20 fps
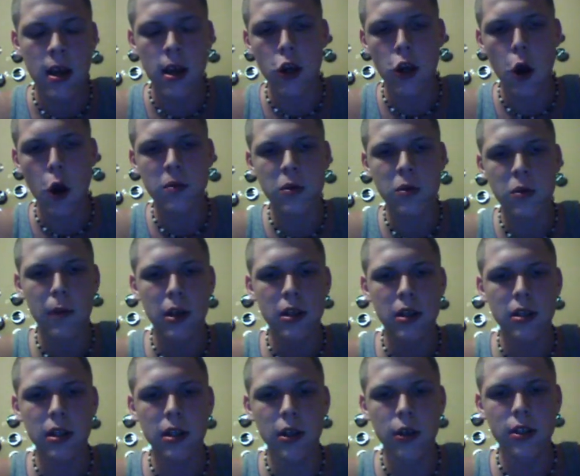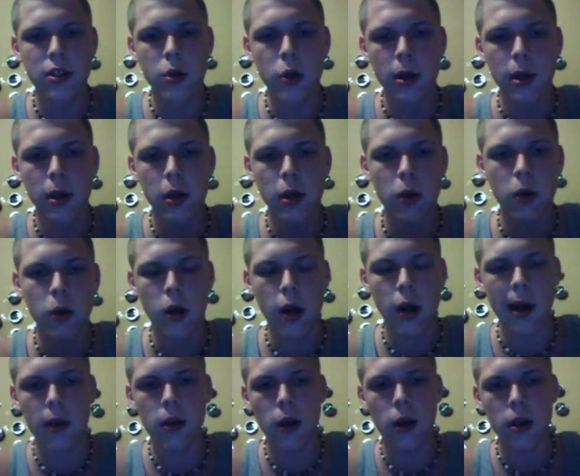Colton some Grizzly, Grizzgreen Girl,
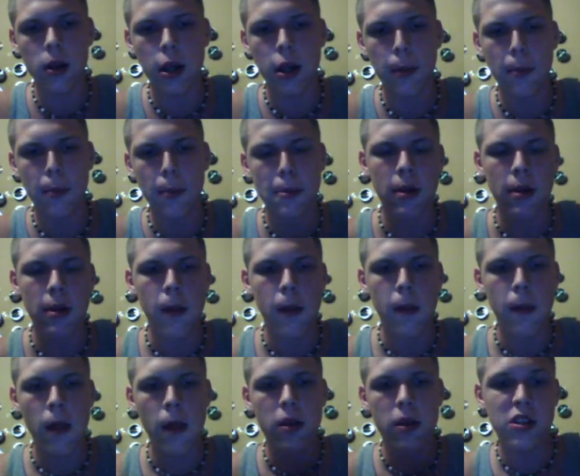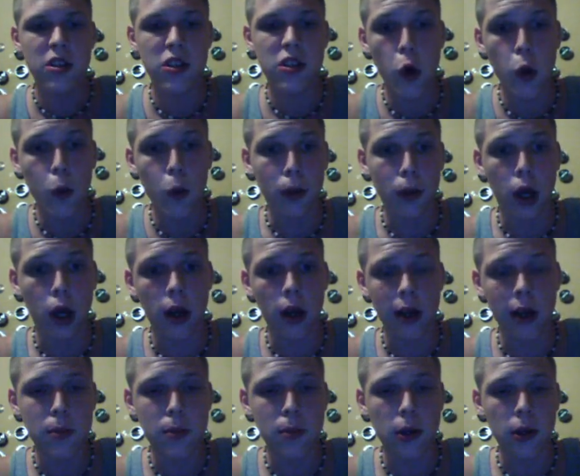Outlaw Dipper, Skull Blog,
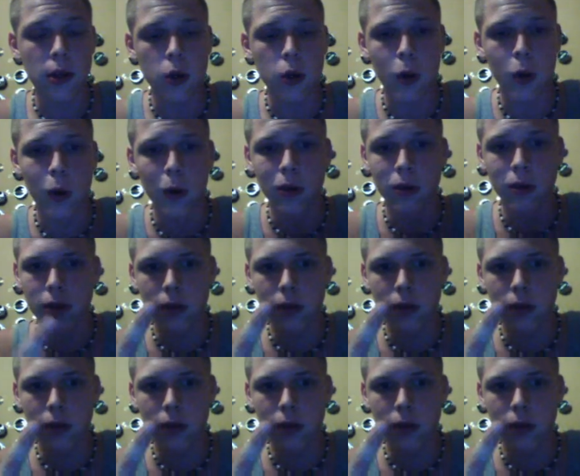he's pretty cool.